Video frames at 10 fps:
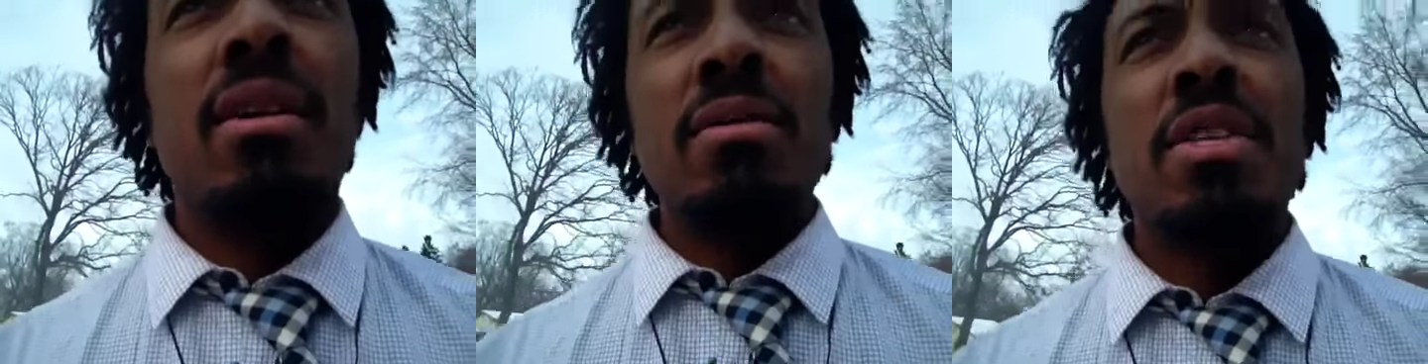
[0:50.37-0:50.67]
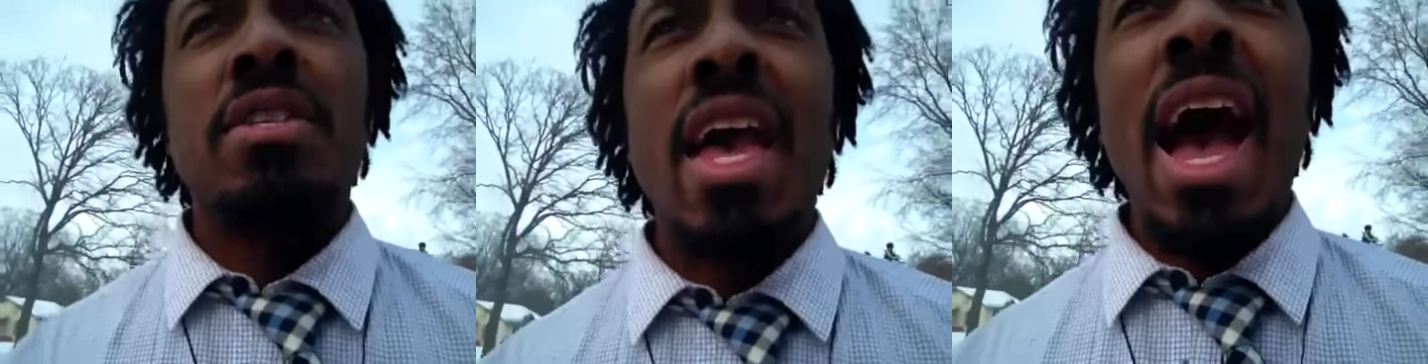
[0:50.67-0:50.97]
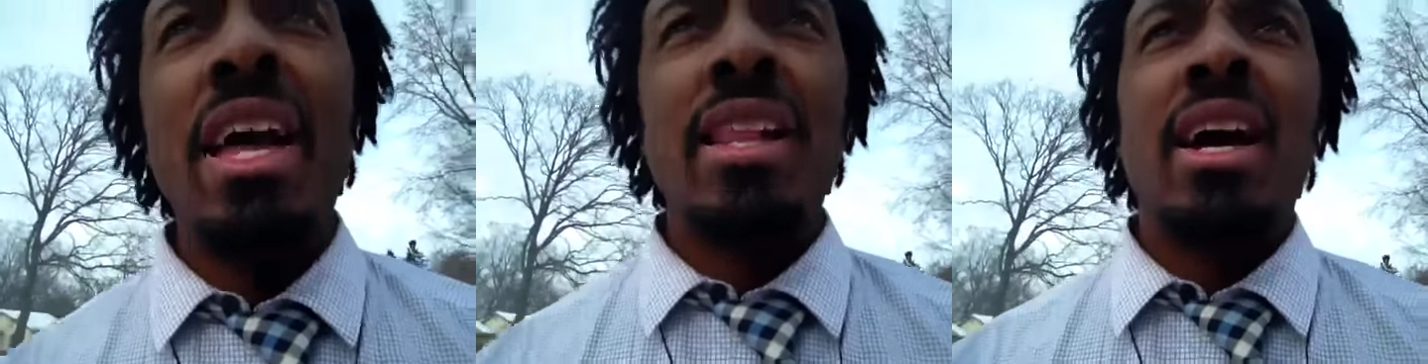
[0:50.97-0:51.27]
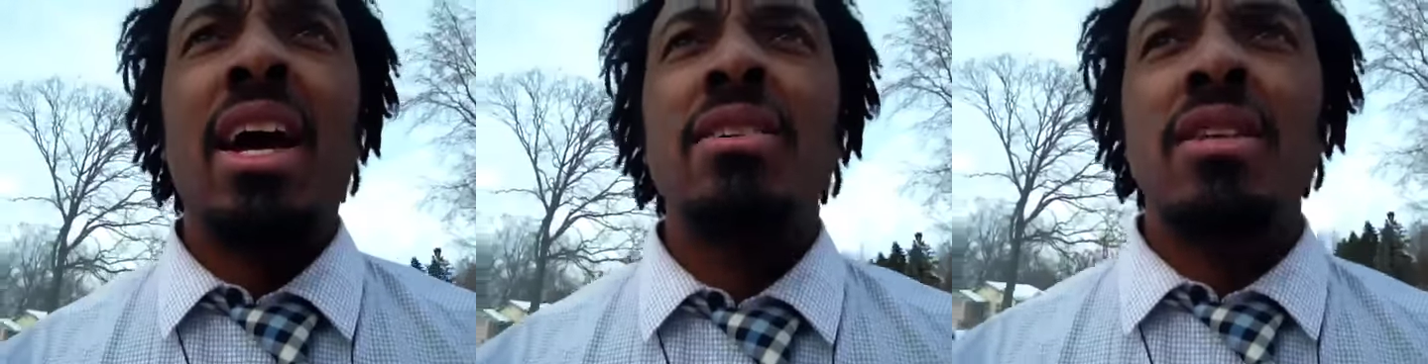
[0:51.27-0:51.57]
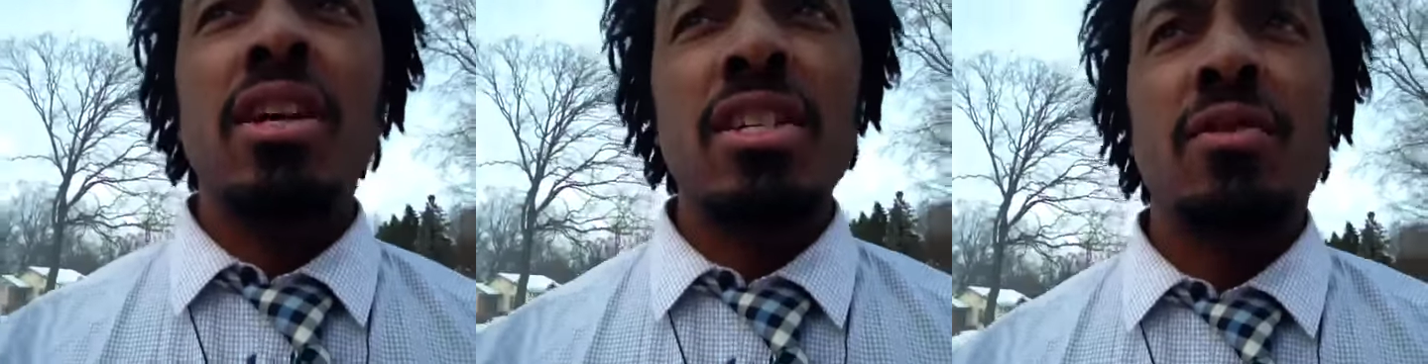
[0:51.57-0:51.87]
gives these guidelines,
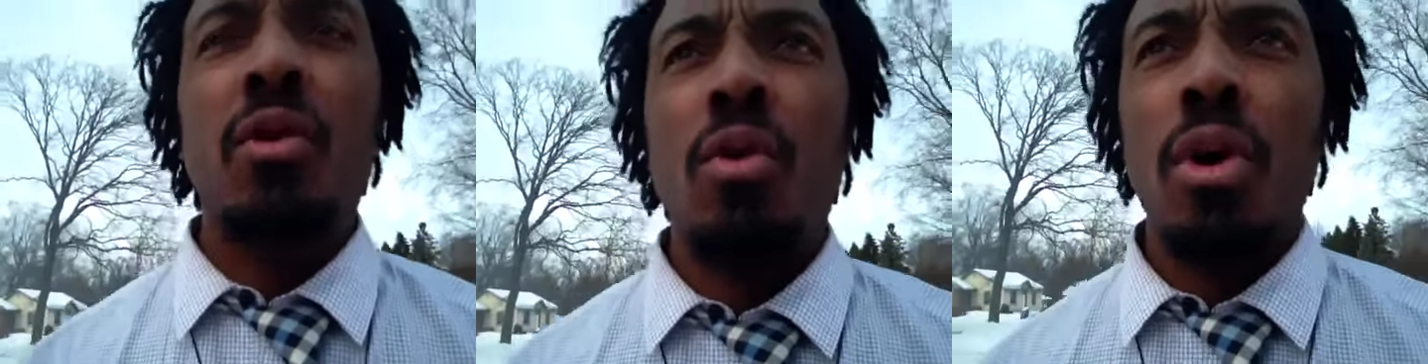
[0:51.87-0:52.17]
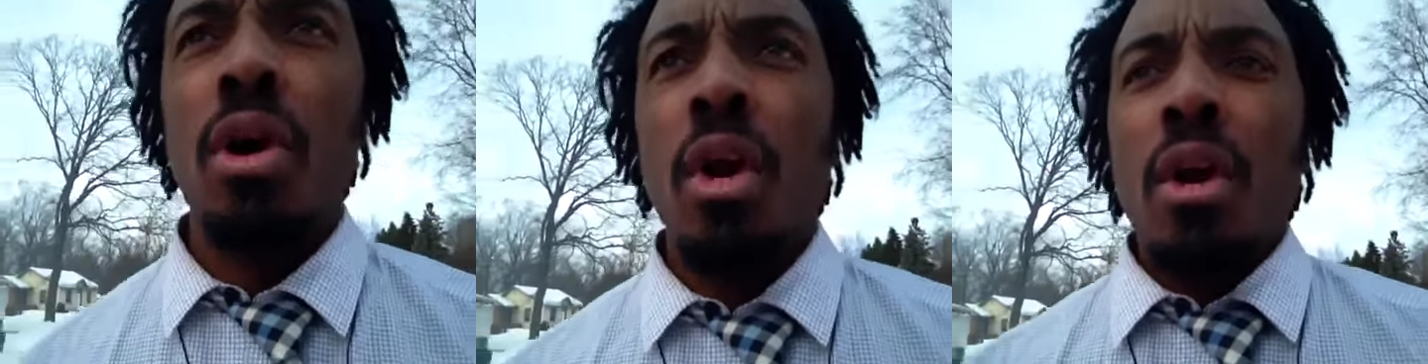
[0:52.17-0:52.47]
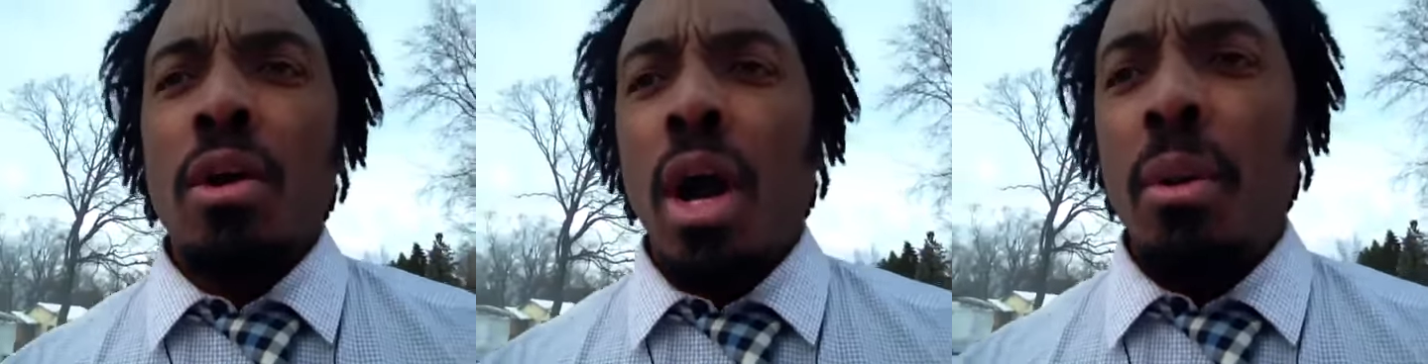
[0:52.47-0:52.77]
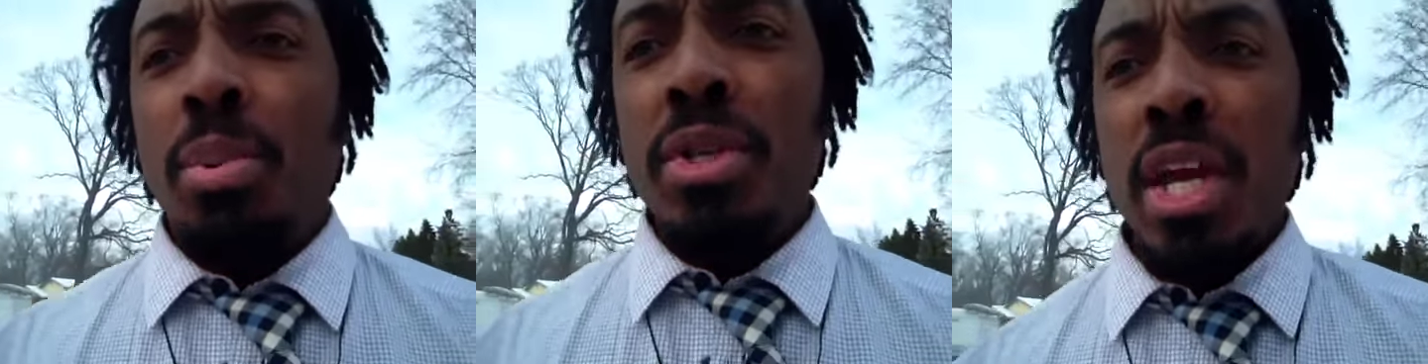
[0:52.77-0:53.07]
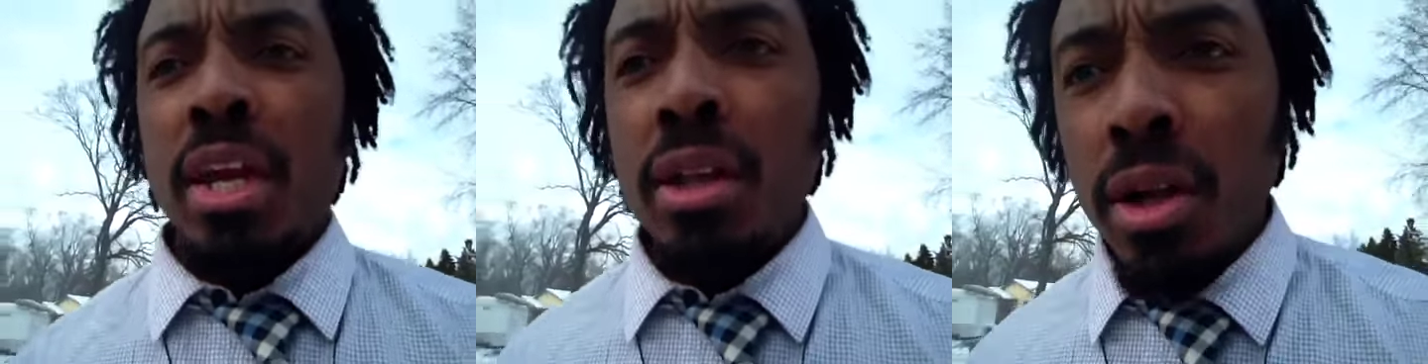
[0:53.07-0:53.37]
looks for uh,
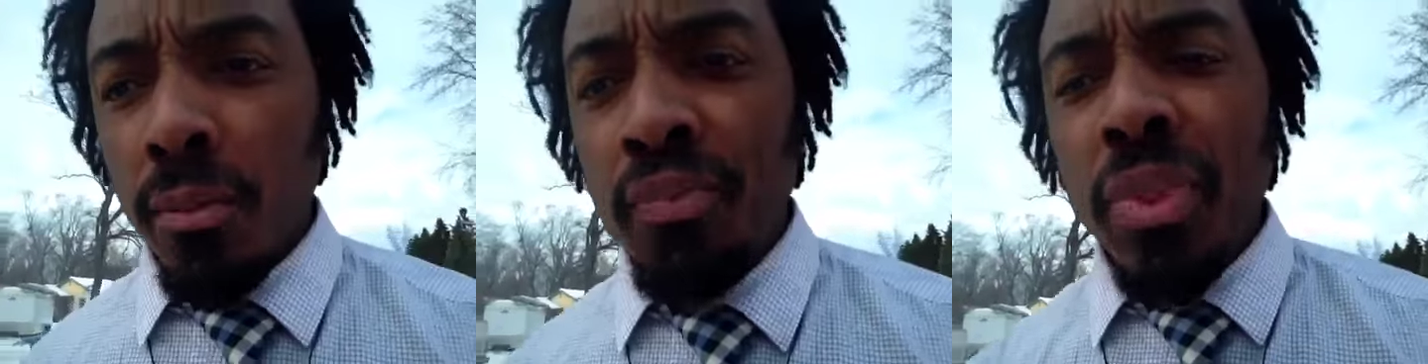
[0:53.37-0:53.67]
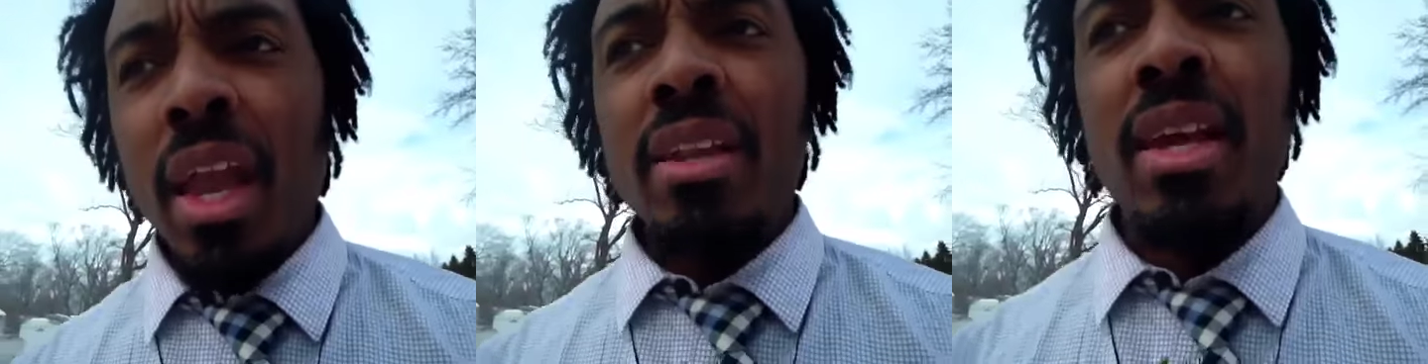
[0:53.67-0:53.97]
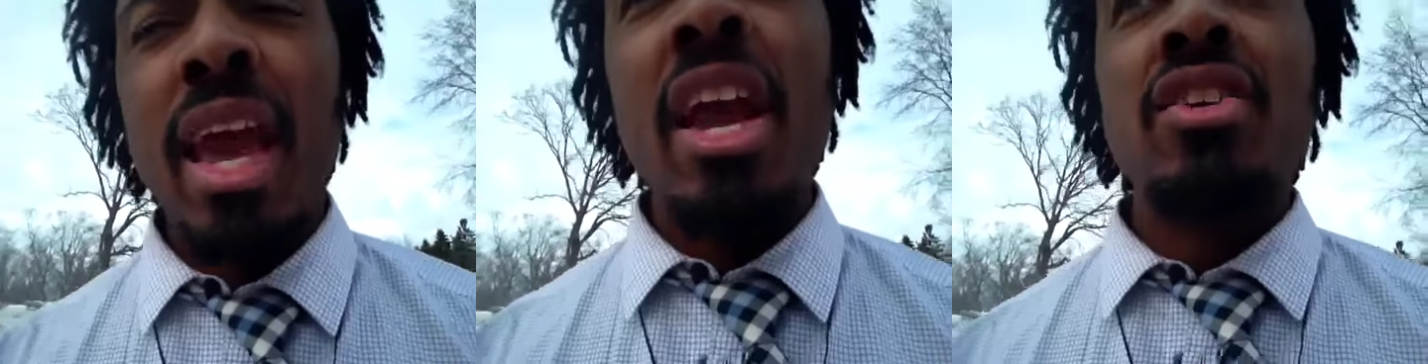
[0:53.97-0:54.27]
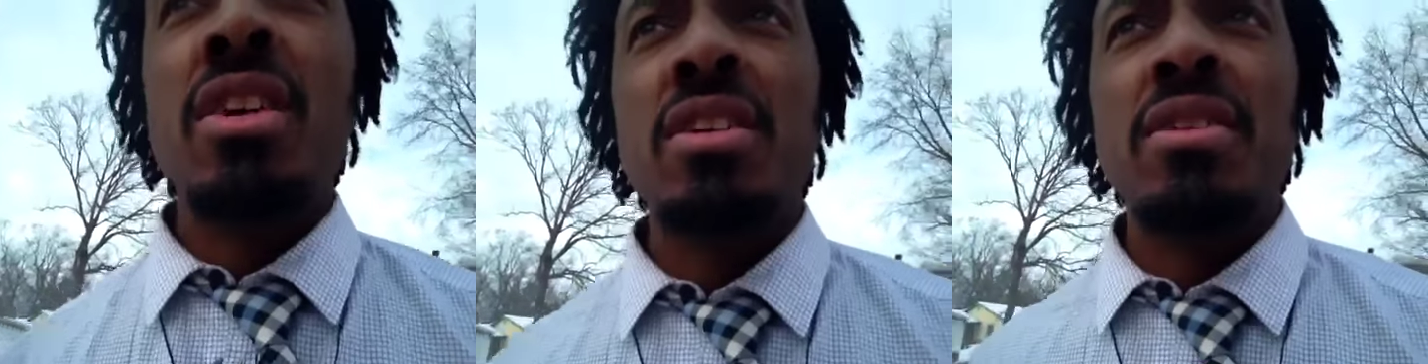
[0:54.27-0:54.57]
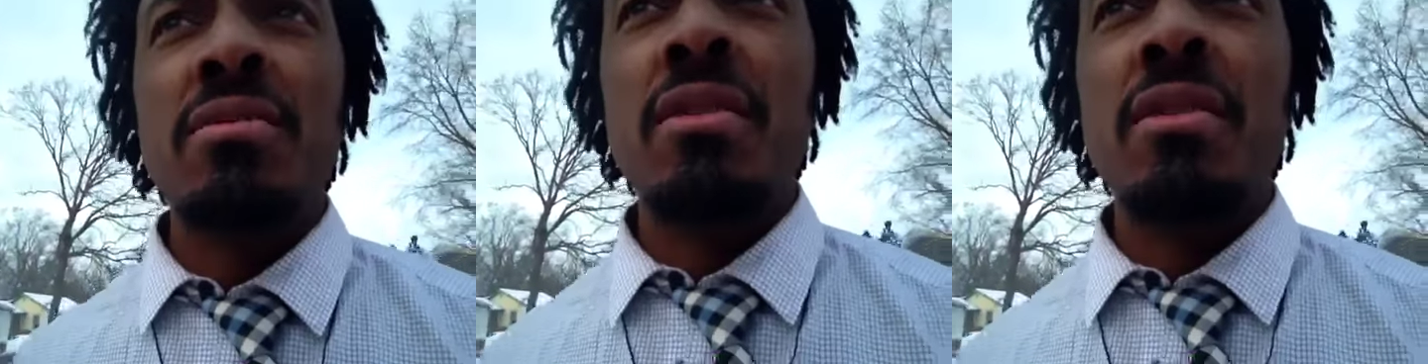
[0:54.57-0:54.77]
particular indications of